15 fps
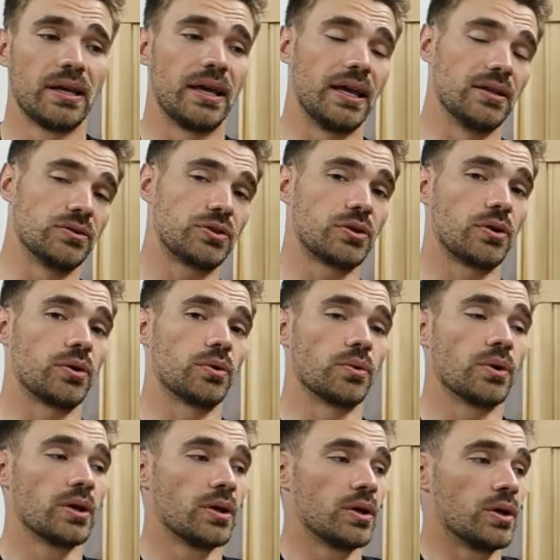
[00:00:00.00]
And so
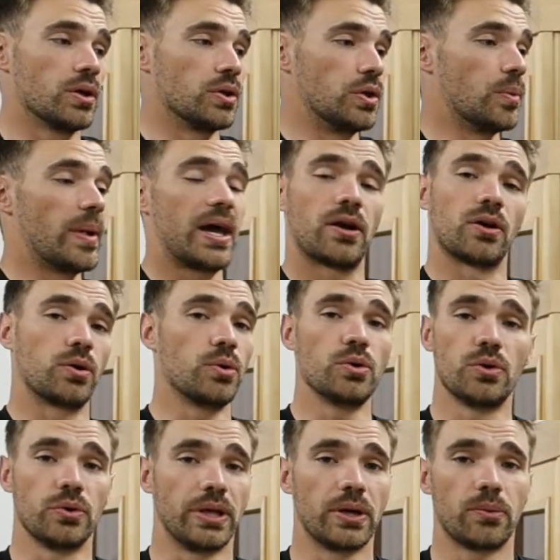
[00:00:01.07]
no matter who
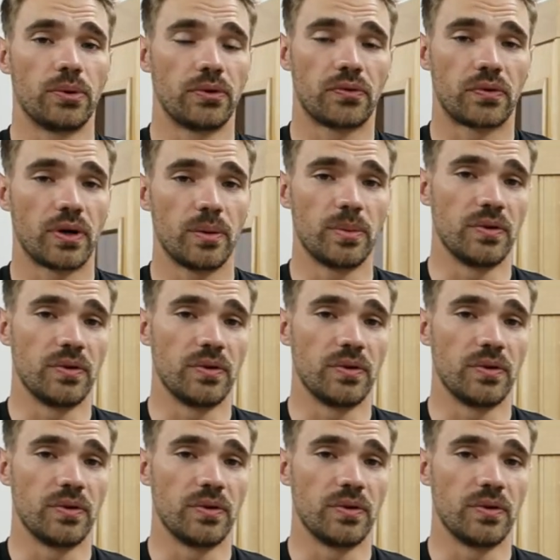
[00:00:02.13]
you get one from,